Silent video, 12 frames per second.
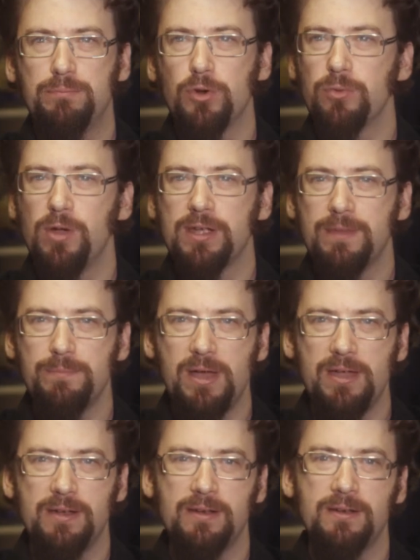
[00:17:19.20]
Boardwalk
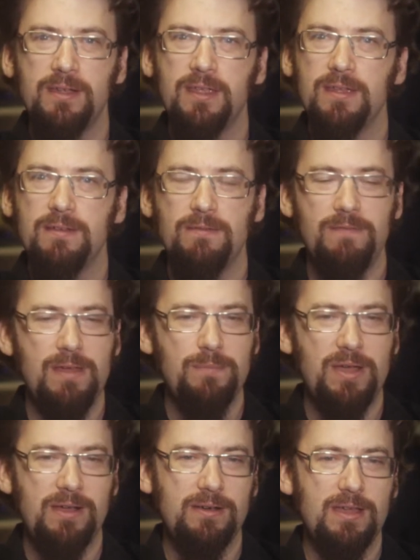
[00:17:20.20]
Empire,
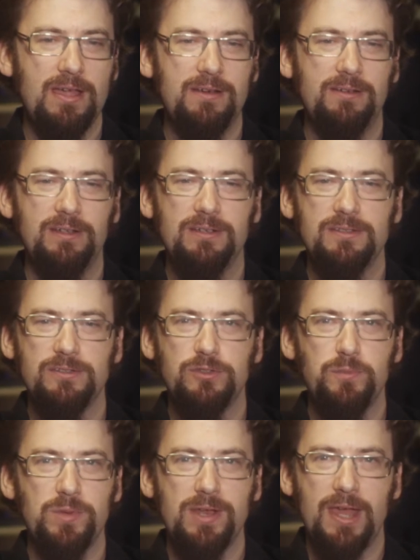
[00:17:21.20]
Vampire Diaries,
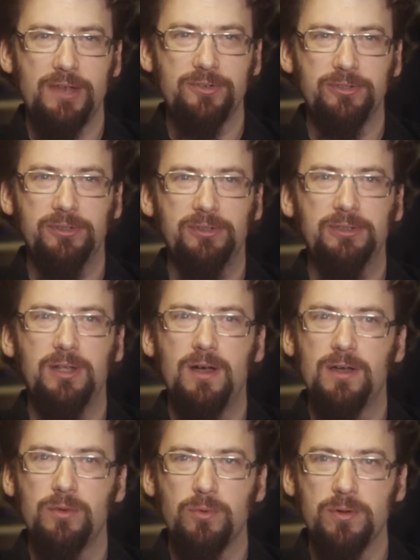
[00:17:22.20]
Supernatural,
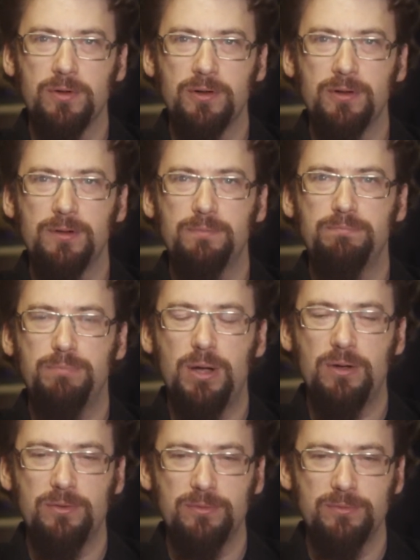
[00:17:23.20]
Law and Order,
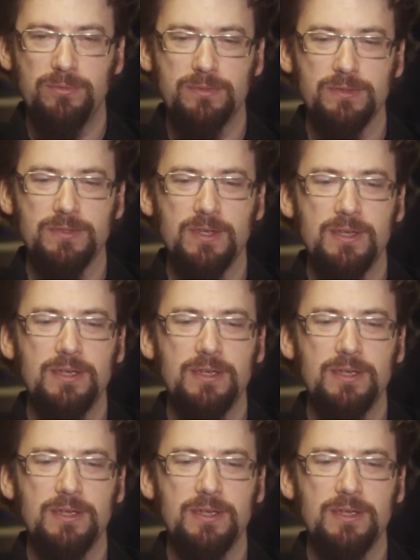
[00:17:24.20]
Bones,